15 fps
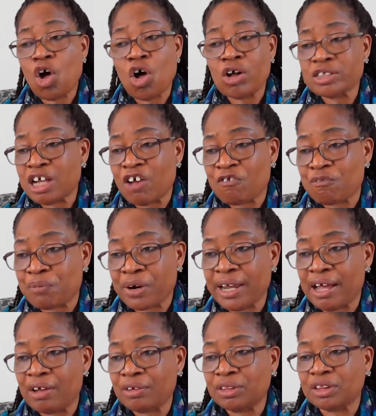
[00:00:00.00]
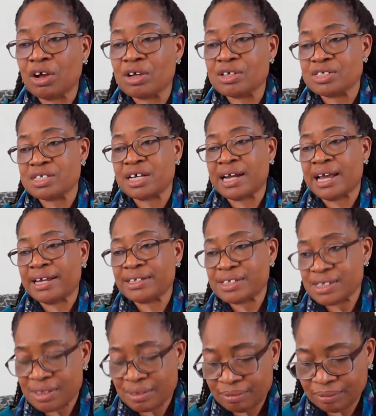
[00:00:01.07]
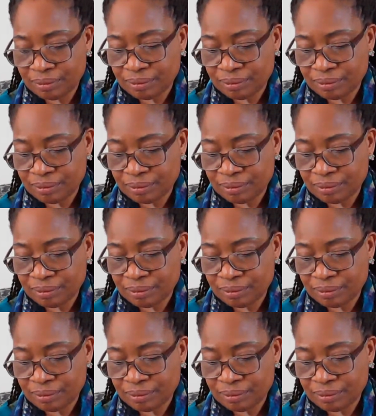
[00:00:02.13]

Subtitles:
altar of prayer on Thursday night?